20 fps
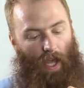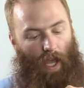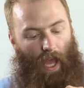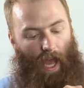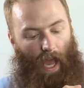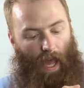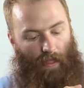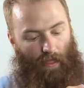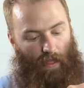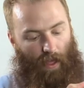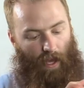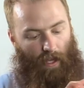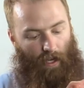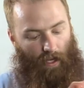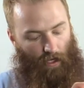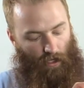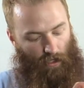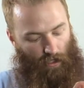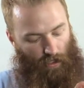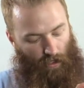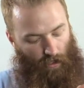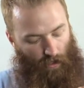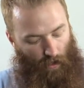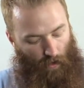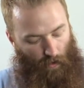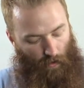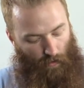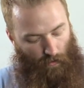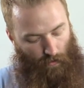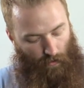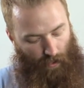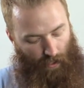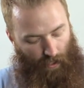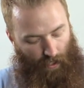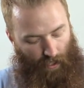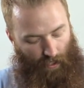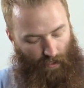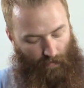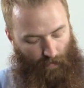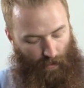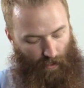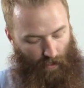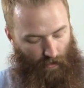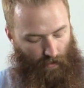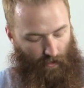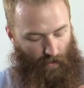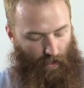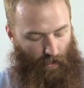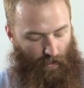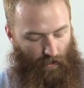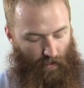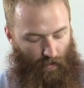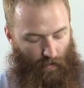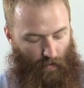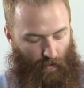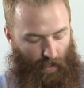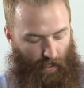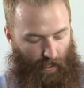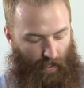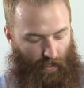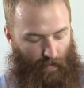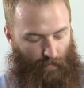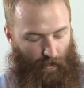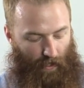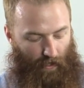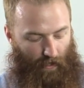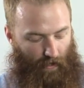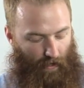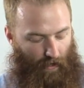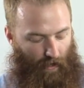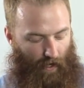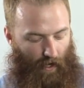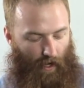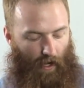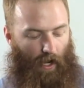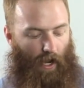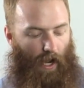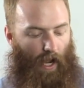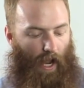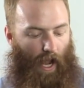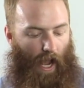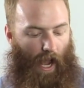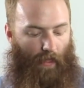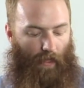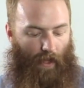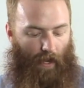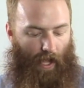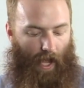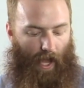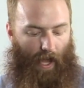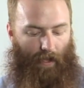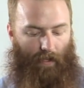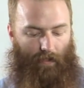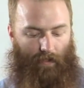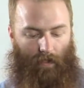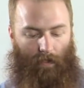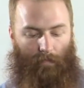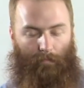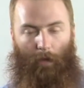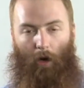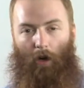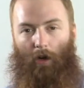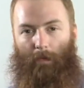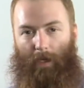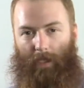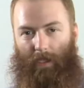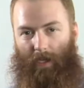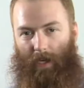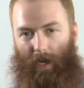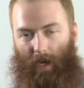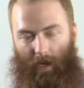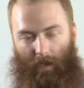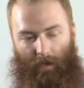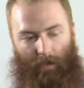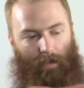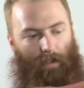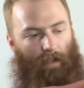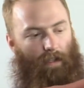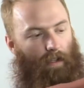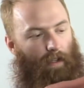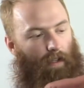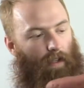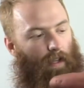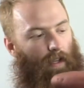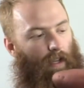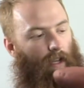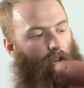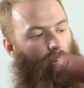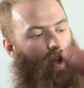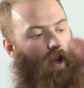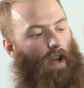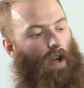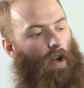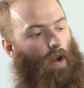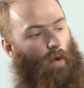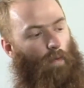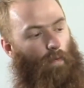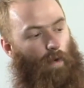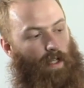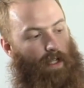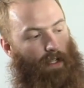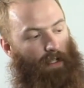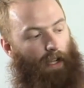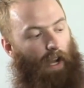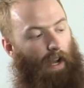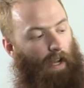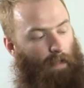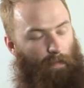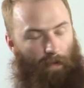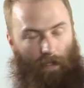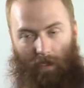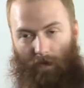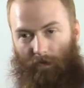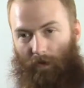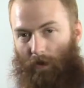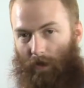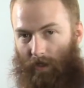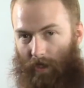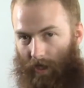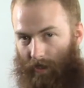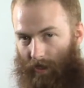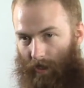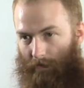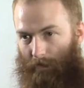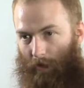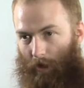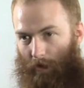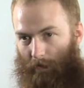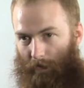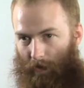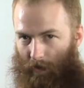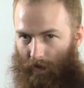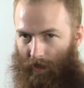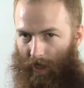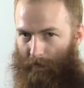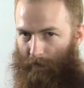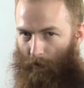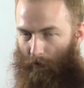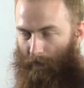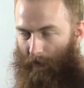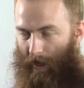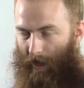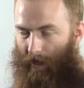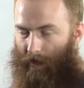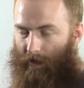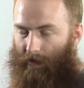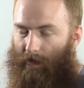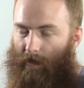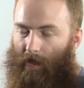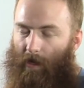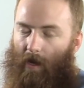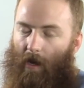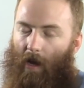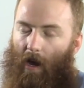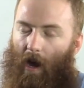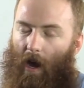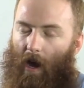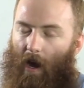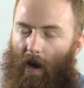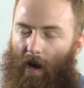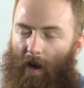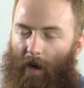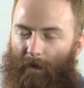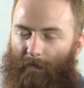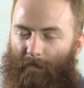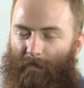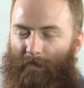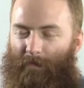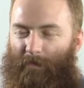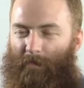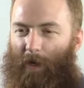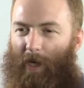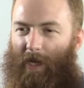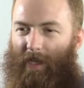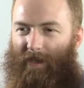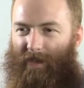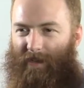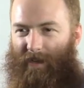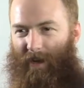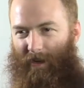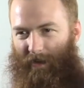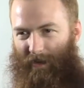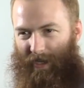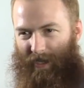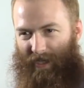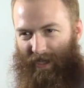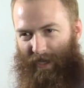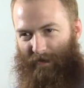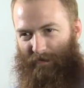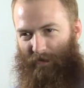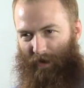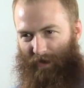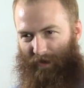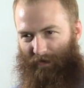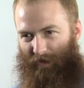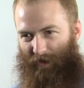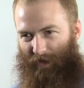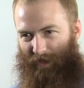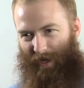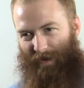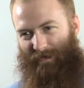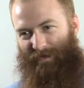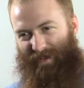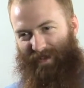And then it slowly gets bigger and slowly gets bigger. And then it has this bulb at the end, which is nice because if you can take that bulb, you can take both my hands. But you're not going to get to that point the first time.